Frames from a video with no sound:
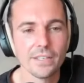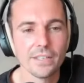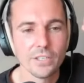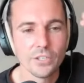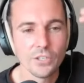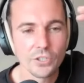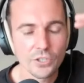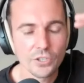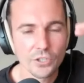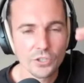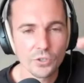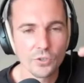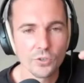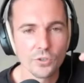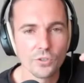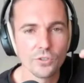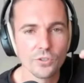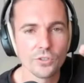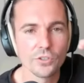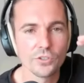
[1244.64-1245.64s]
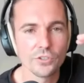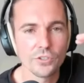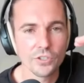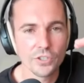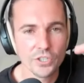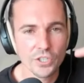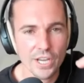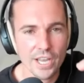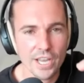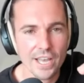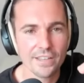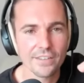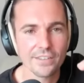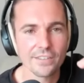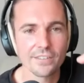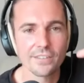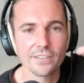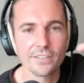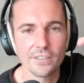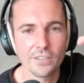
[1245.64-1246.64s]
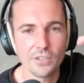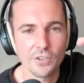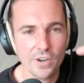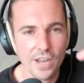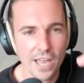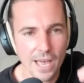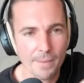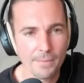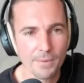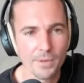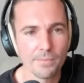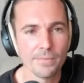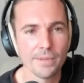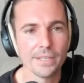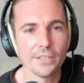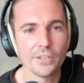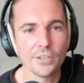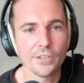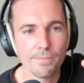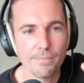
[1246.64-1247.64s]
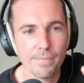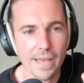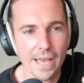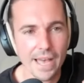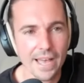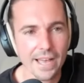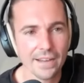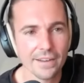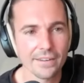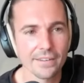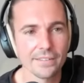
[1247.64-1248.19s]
your shoulders, your chest, your abdomen, your back,